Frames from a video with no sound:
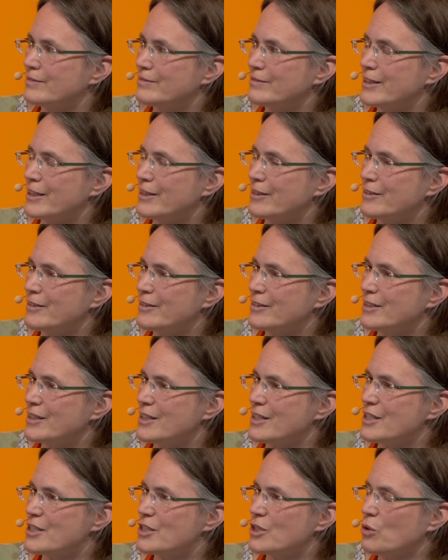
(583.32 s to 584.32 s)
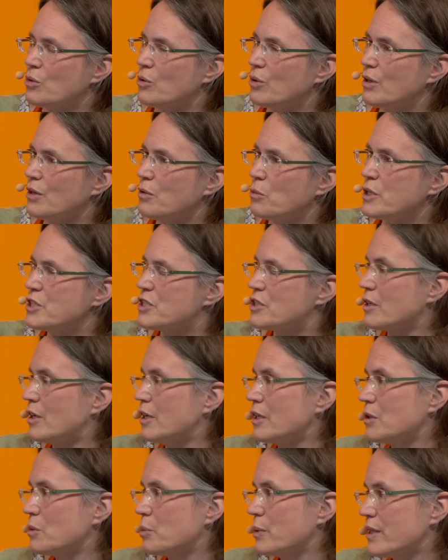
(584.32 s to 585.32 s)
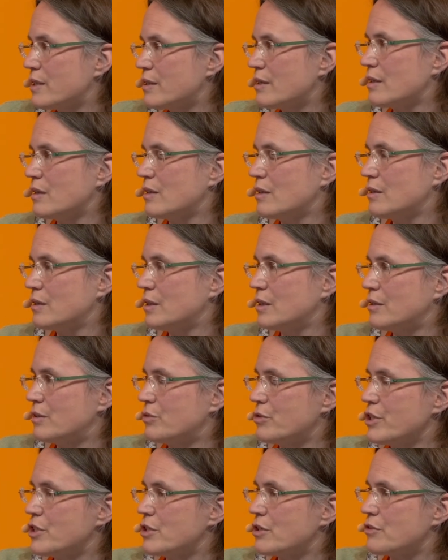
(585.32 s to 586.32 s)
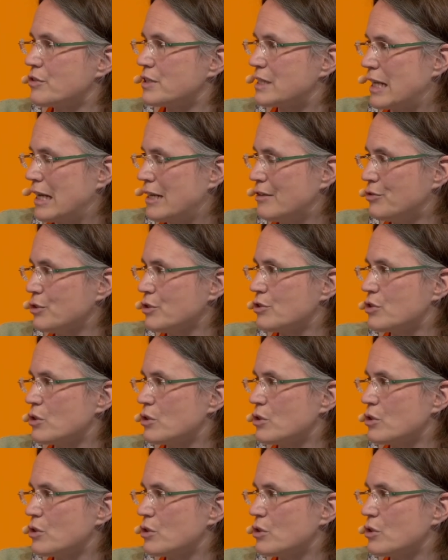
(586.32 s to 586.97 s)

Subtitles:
Yeah. So we started with the region of Steinfurt.